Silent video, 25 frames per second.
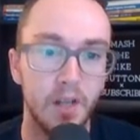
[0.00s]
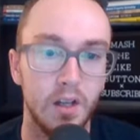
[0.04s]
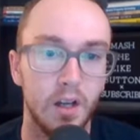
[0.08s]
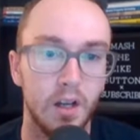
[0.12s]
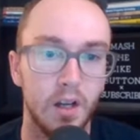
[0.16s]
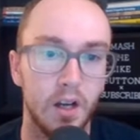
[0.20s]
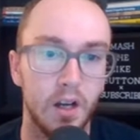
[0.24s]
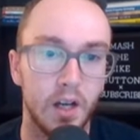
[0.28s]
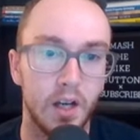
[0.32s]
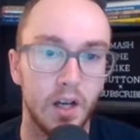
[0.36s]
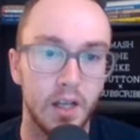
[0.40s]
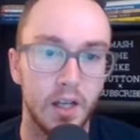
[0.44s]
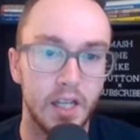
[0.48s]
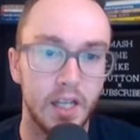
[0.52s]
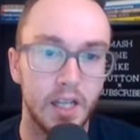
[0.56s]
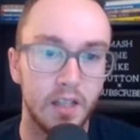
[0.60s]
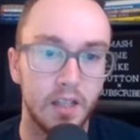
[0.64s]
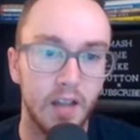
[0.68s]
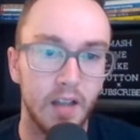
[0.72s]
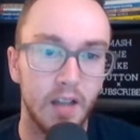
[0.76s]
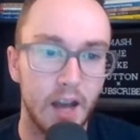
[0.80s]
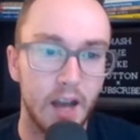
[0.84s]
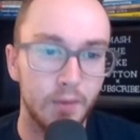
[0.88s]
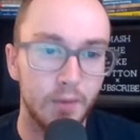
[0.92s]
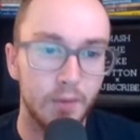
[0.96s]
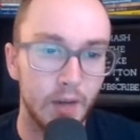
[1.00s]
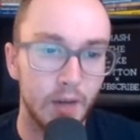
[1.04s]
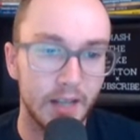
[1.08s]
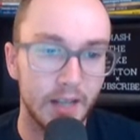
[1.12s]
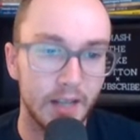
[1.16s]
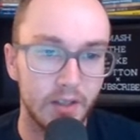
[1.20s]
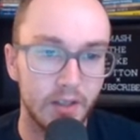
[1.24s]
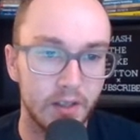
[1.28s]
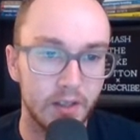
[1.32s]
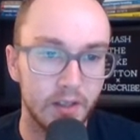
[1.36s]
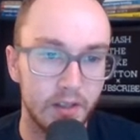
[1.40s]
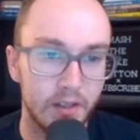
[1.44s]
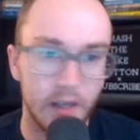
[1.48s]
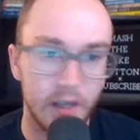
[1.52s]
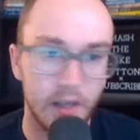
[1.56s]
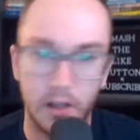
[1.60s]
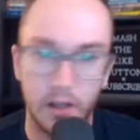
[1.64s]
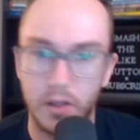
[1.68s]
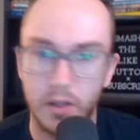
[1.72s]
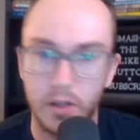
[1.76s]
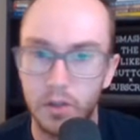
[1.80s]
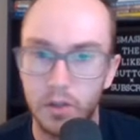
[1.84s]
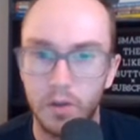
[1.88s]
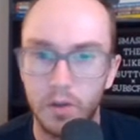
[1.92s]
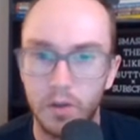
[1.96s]
Uh, and Lavu, as you can see here,
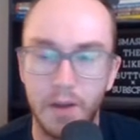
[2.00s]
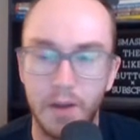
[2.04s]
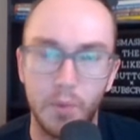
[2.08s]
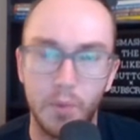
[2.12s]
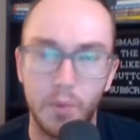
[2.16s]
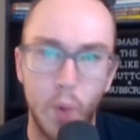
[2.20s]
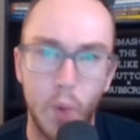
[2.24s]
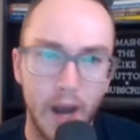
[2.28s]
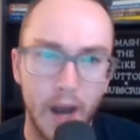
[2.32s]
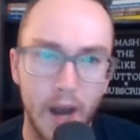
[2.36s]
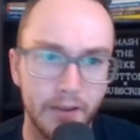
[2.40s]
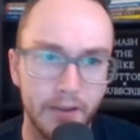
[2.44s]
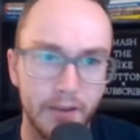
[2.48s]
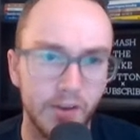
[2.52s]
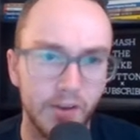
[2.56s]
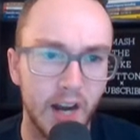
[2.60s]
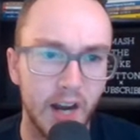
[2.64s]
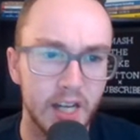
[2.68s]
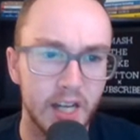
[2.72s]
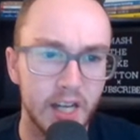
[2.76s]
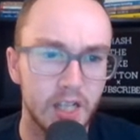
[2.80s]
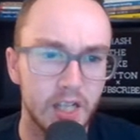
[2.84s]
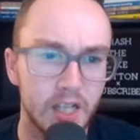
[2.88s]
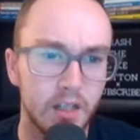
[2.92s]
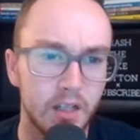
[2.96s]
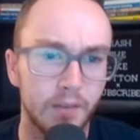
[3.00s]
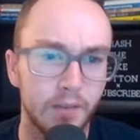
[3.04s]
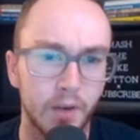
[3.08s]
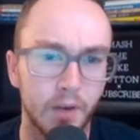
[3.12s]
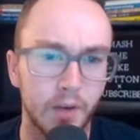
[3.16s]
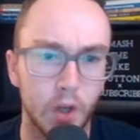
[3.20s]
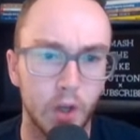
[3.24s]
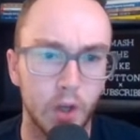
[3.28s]
you do have a wide variety of different